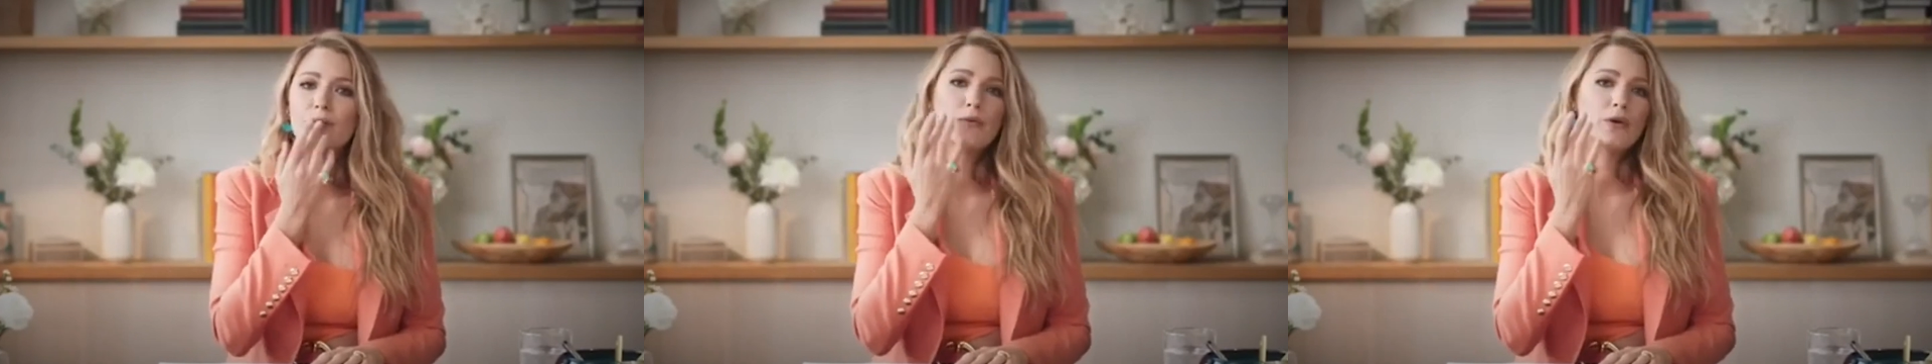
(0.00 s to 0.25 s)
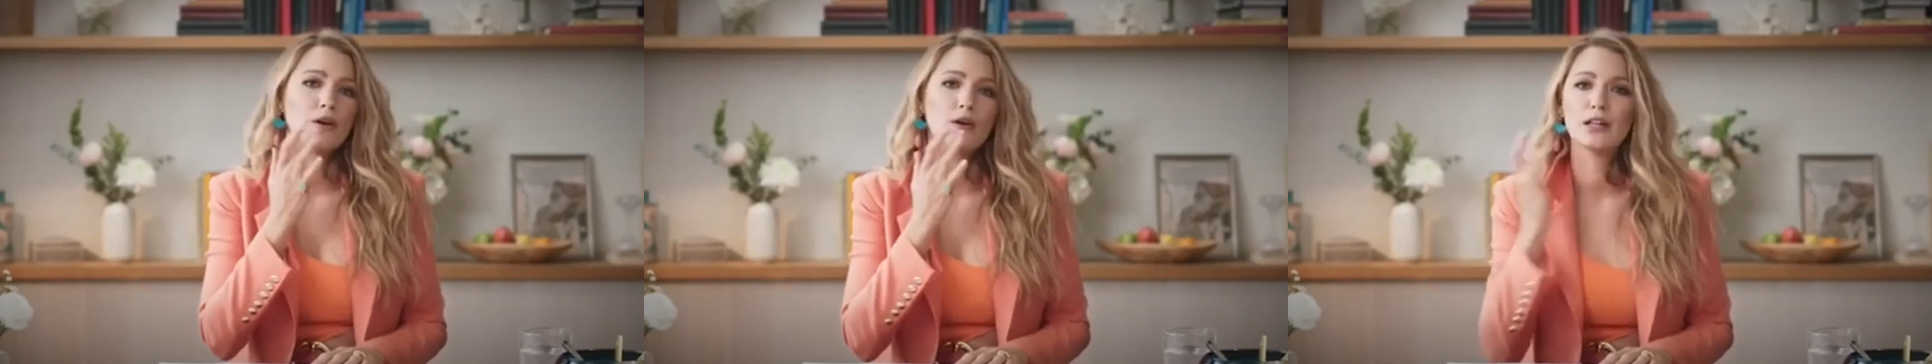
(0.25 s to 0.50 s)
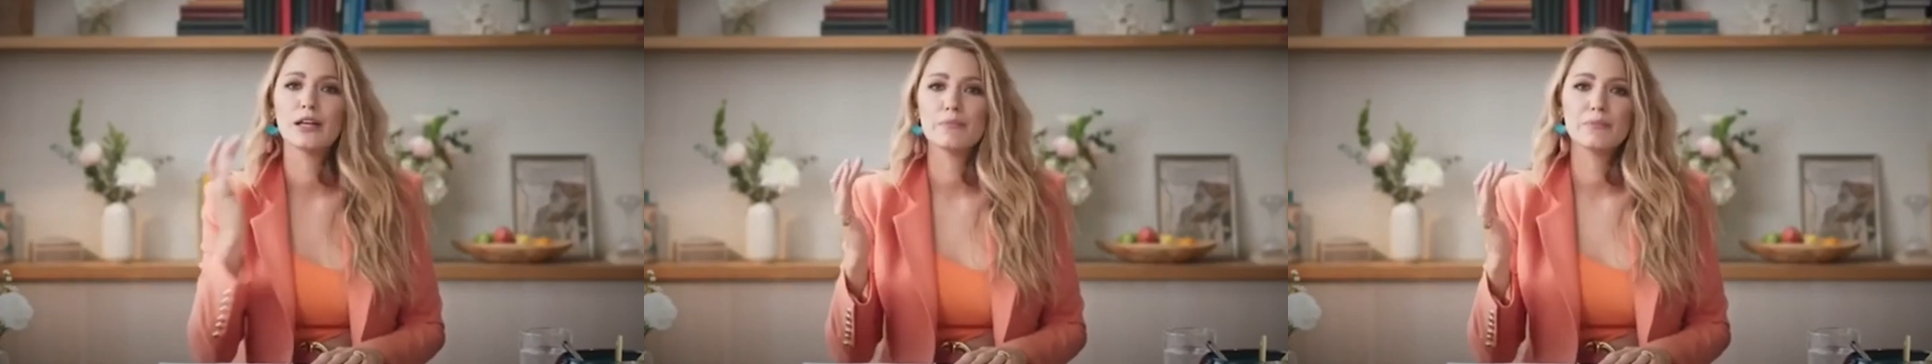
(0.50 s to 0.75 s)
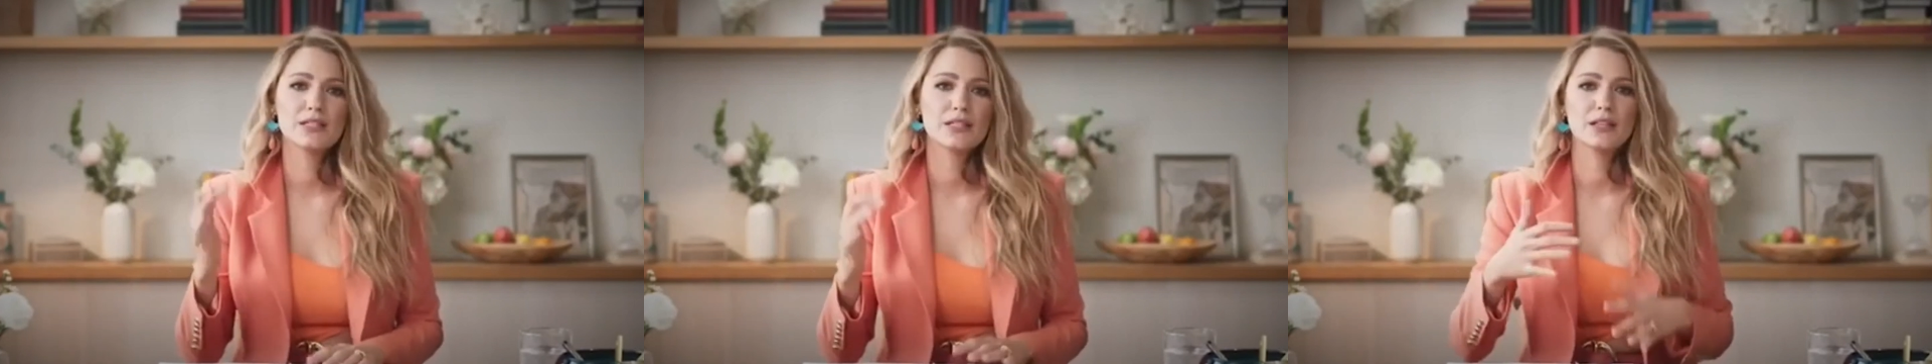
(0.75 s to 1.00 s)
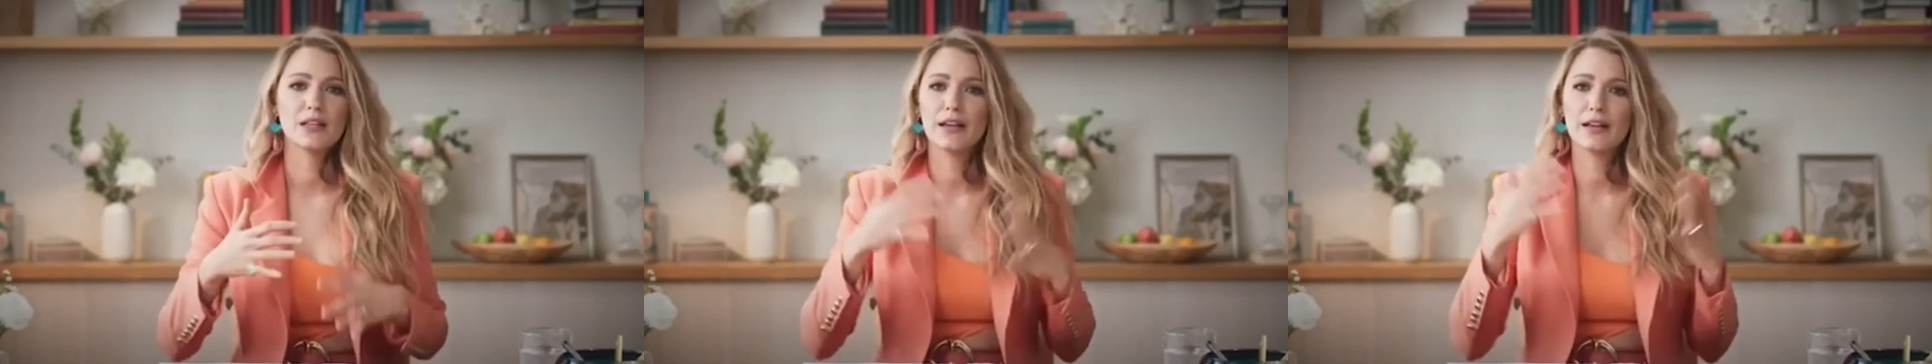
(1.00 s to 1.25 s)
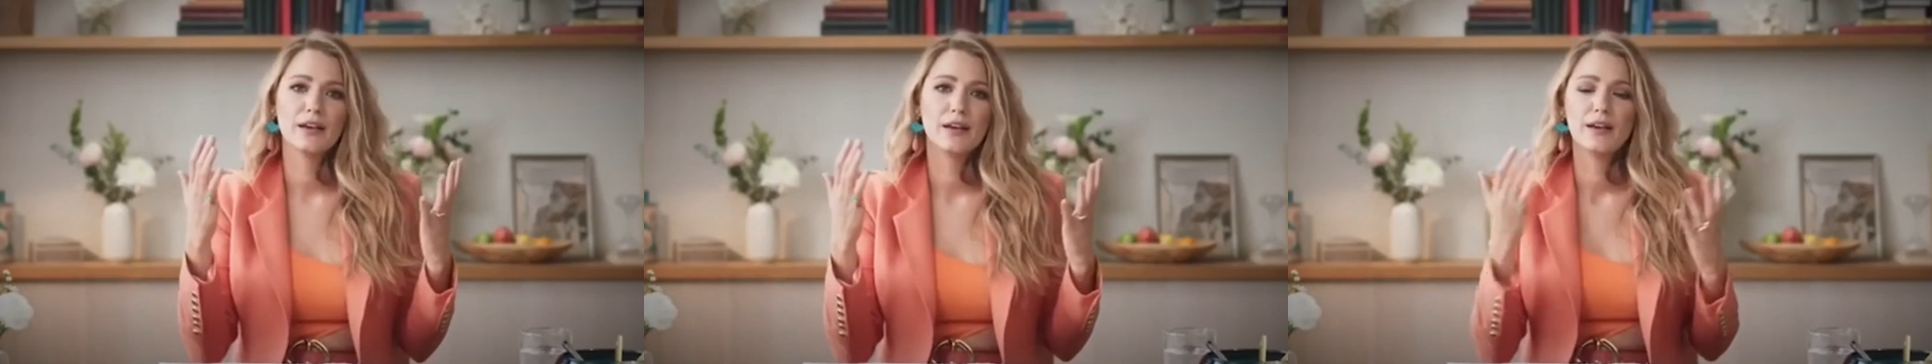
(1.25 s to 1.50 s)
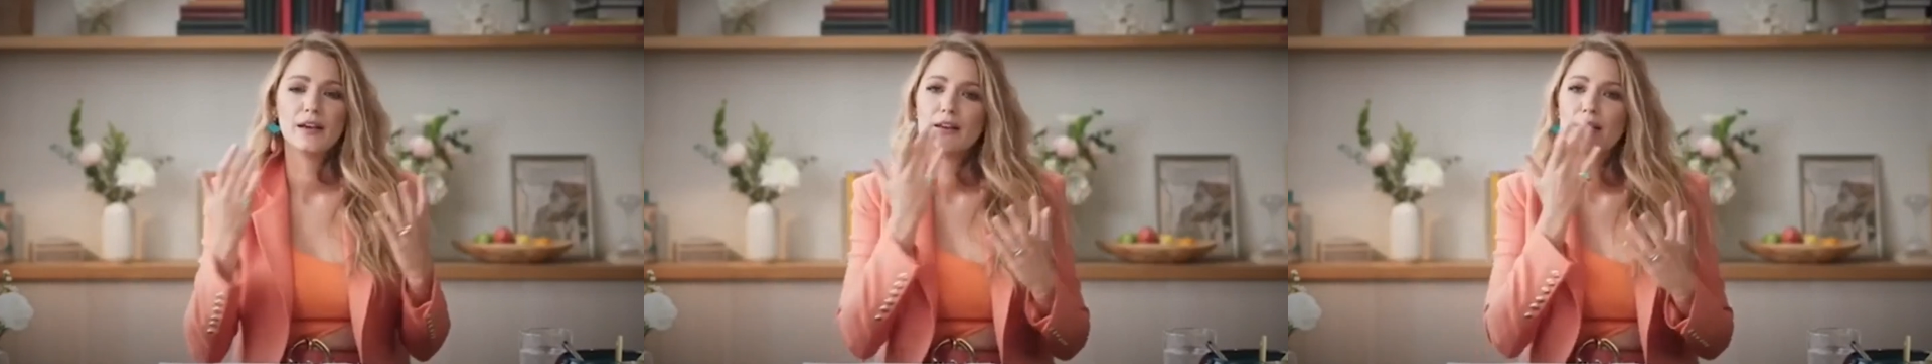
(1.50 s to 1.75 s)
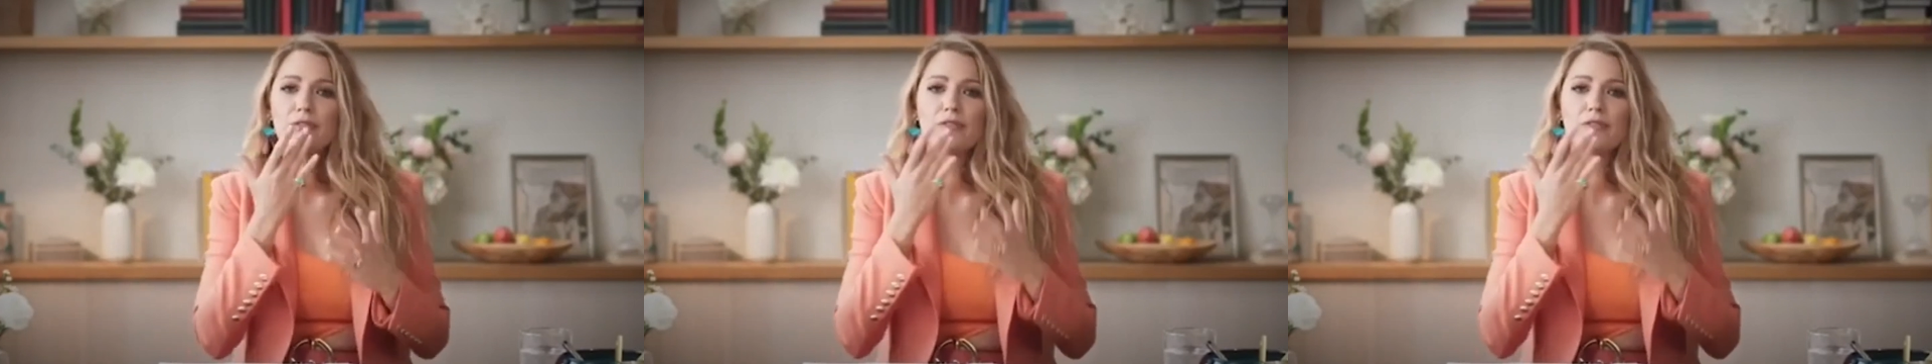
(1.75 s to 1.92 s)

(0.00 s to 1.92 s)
their request for a gag order,